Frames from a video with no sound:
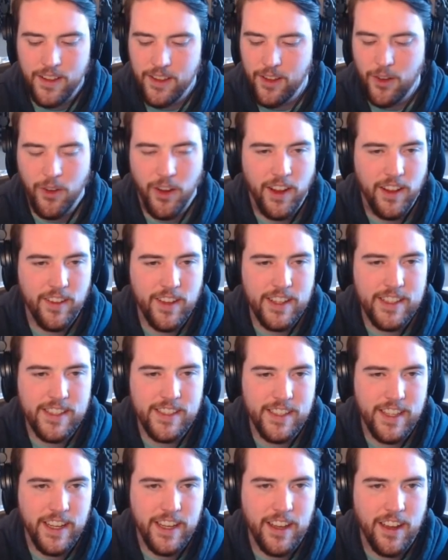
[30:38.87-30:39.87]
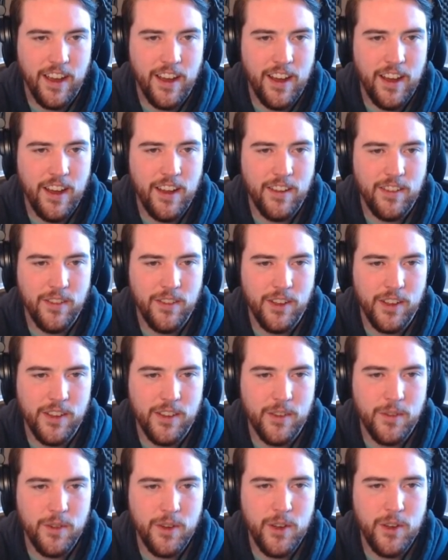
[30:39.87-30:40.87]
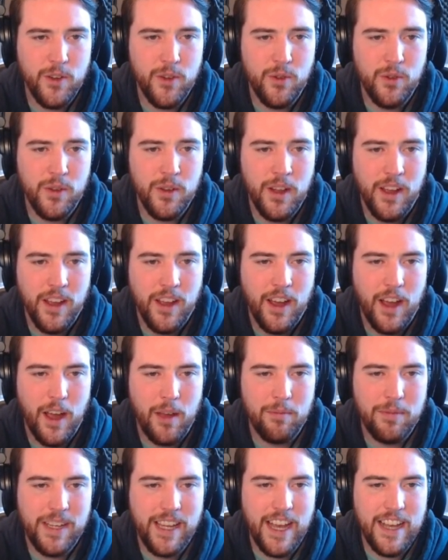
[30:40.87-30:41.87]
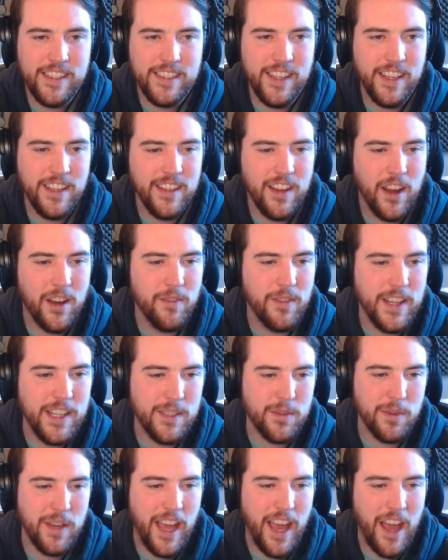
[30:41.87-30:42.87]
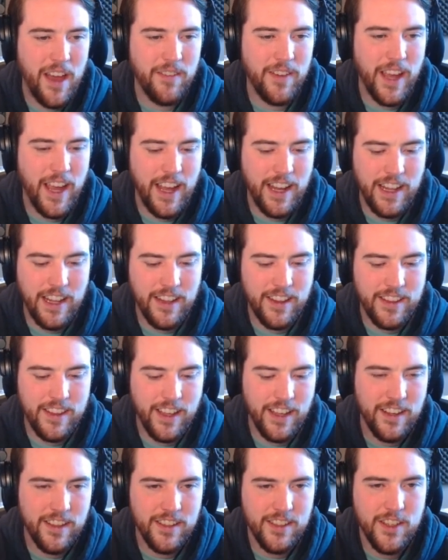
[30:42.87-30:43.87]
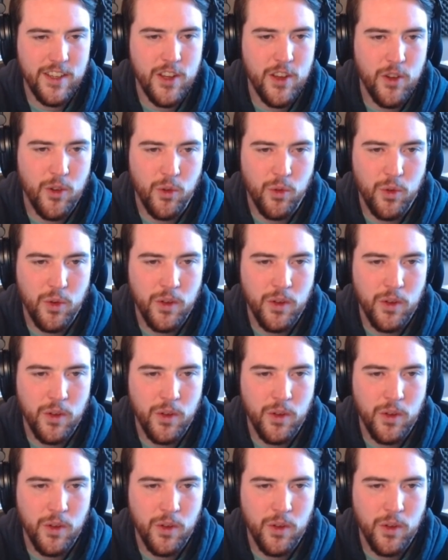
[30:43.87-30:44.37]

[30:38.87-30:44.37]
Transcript: Alright, let's see. Uh, look through. I'm guessing none of these will have anything new.